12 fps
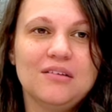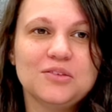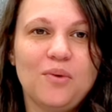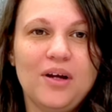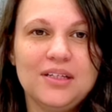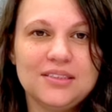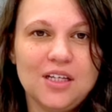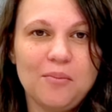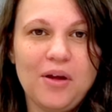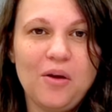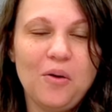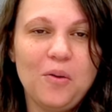I was wanting to sell
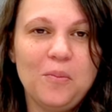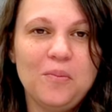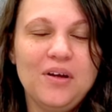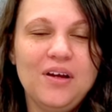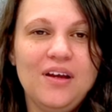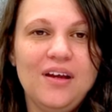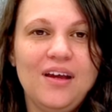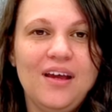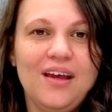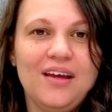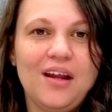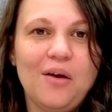my home,
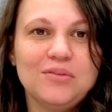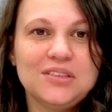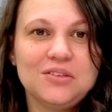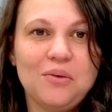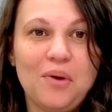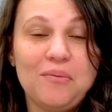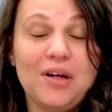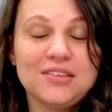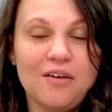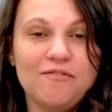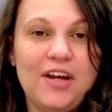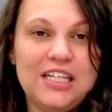and so when I was
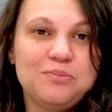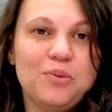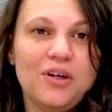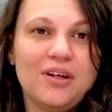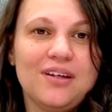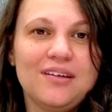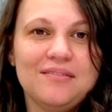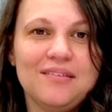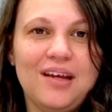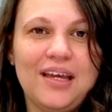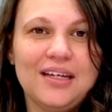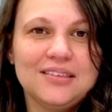on Facebook,
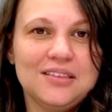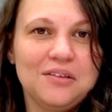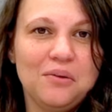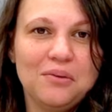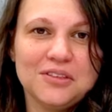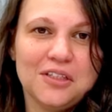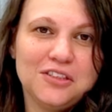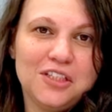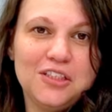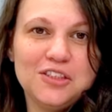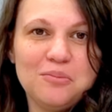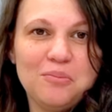I guess the Google search
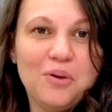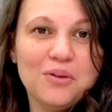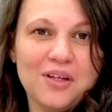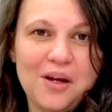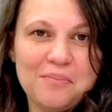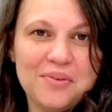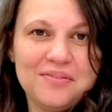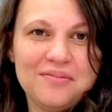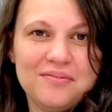engine pulled up